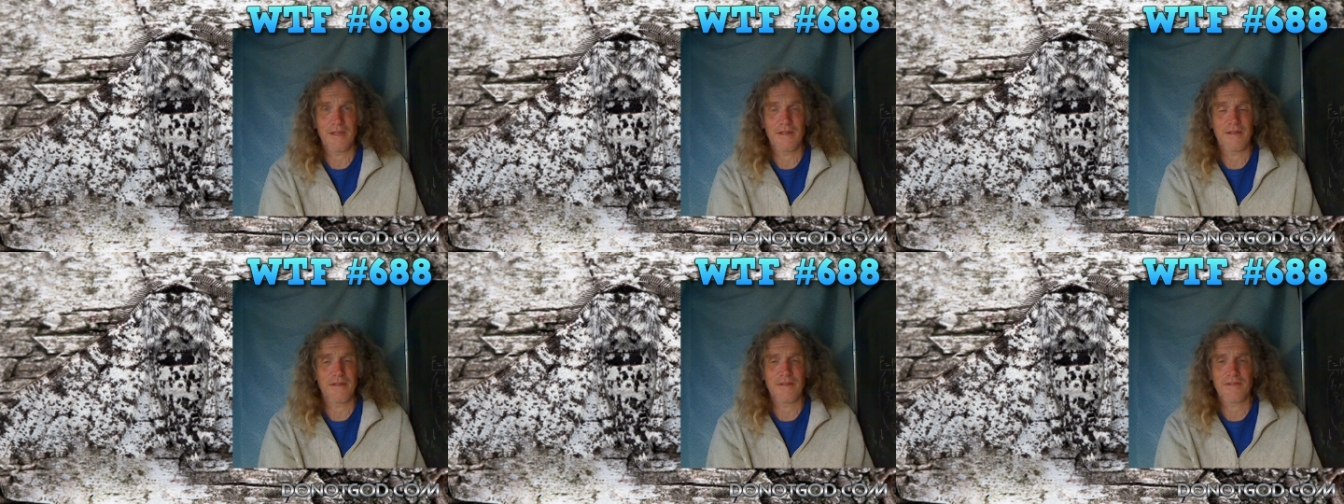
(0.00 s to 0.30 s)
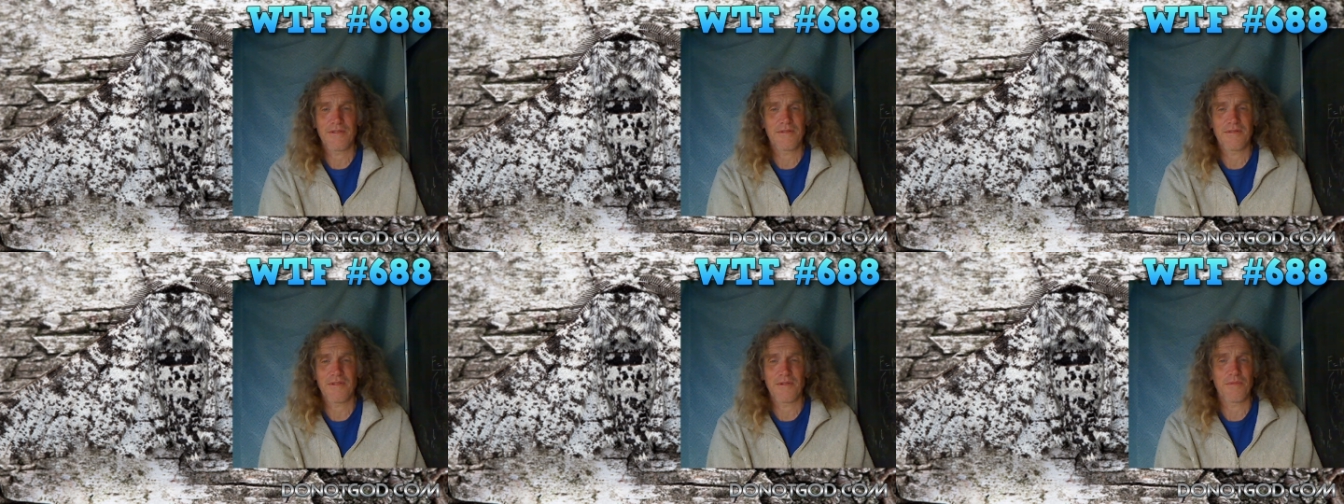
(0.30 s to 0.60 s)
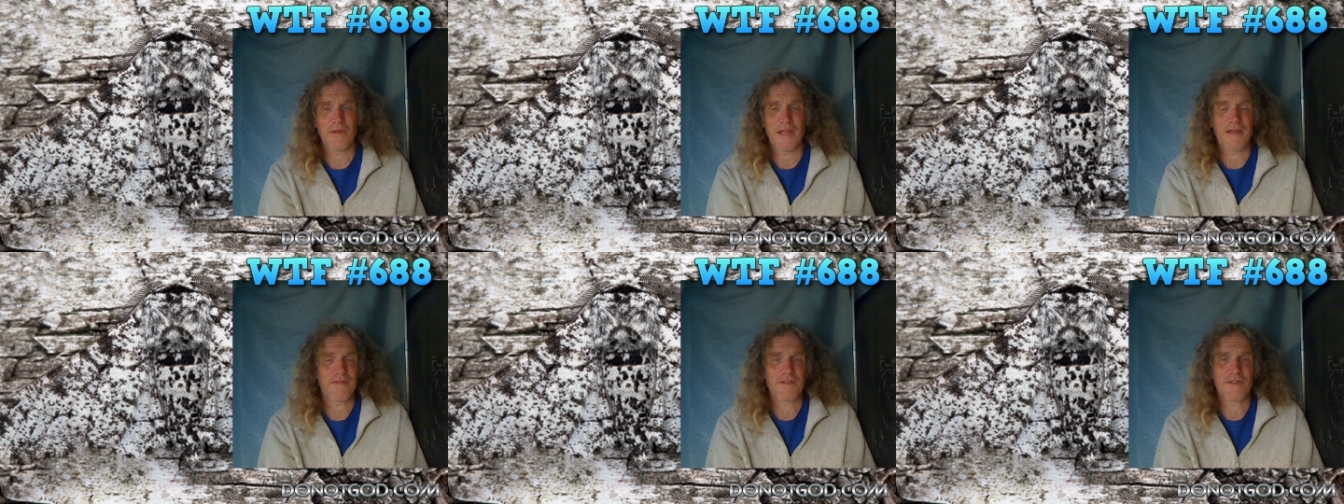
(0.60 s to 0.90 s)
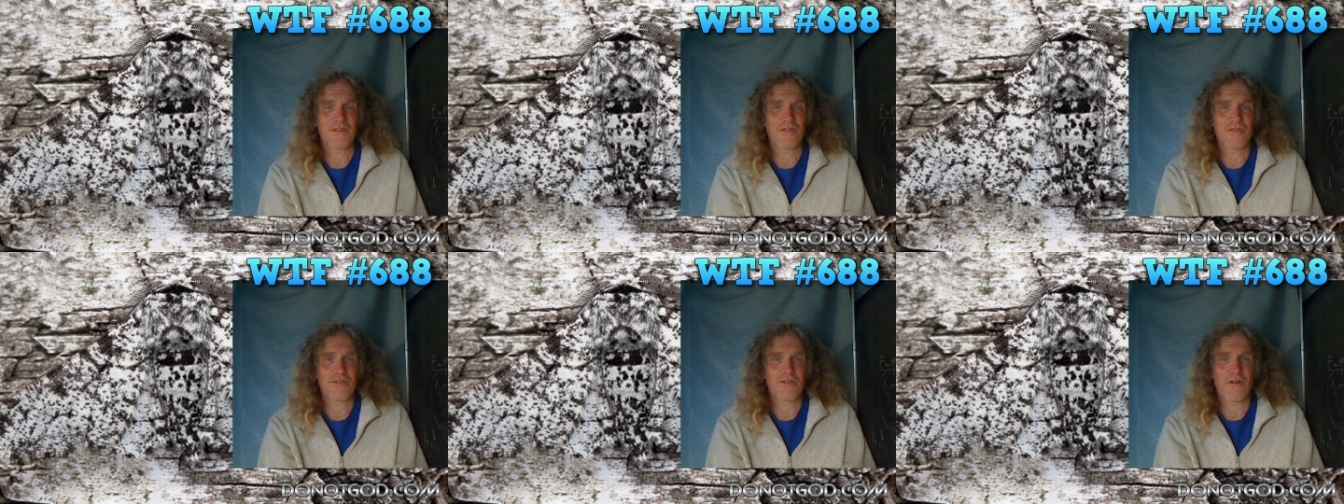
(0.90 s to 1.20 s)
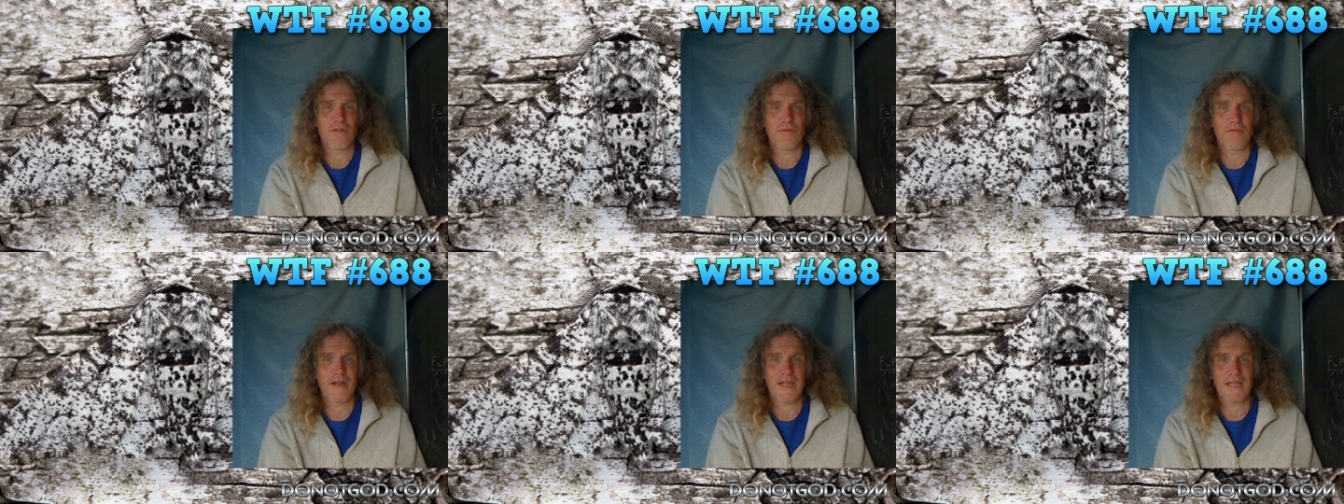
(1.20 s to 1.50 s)
And so we have to
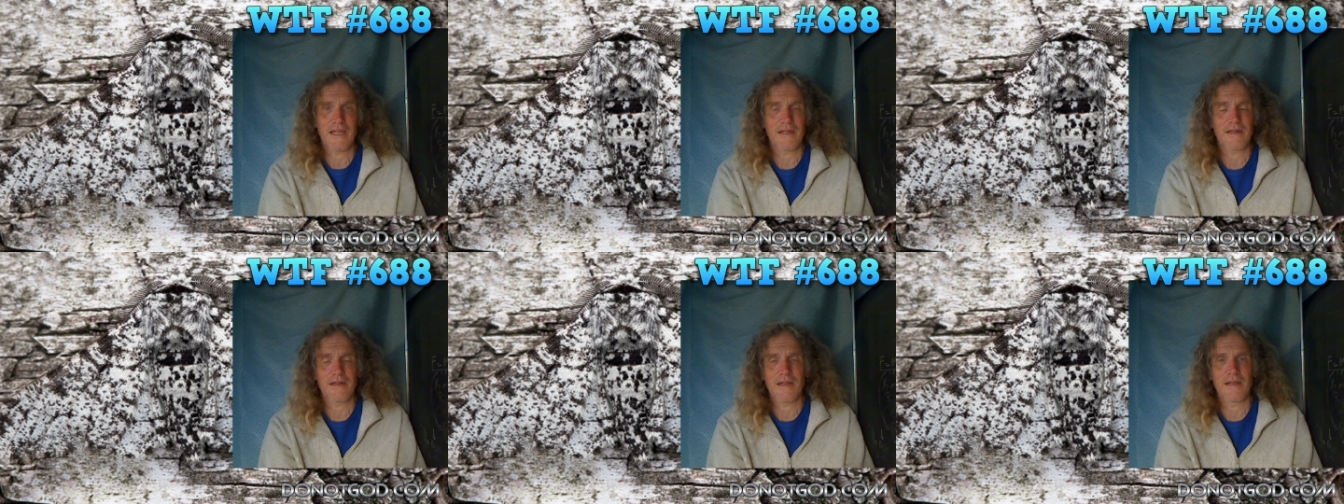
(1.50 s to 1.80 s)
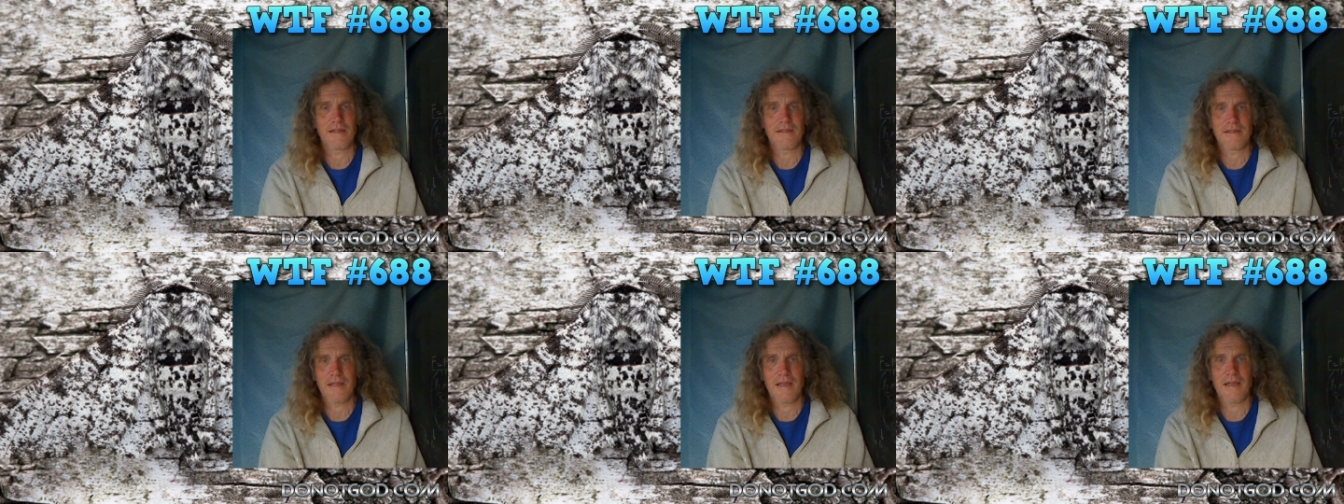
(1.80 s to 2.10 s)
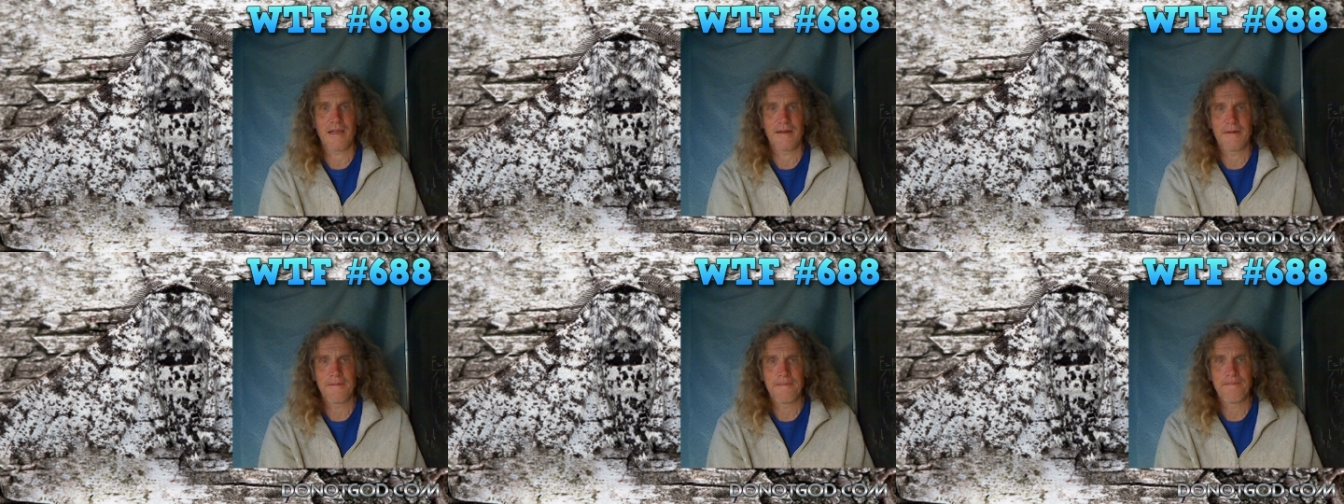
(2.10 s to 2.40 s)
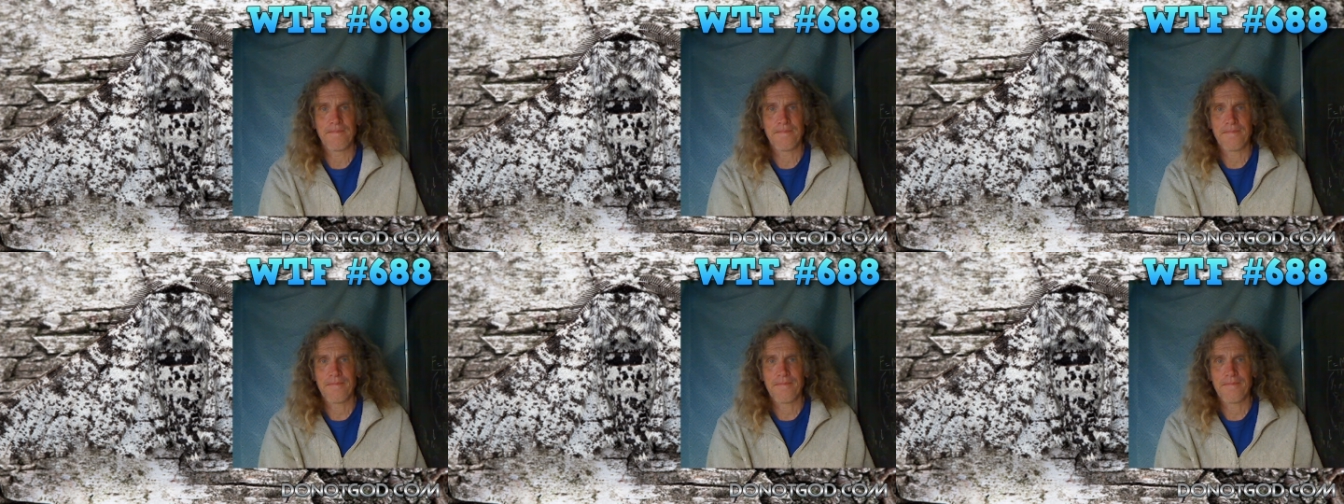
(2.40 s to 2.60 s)
just all recognize that.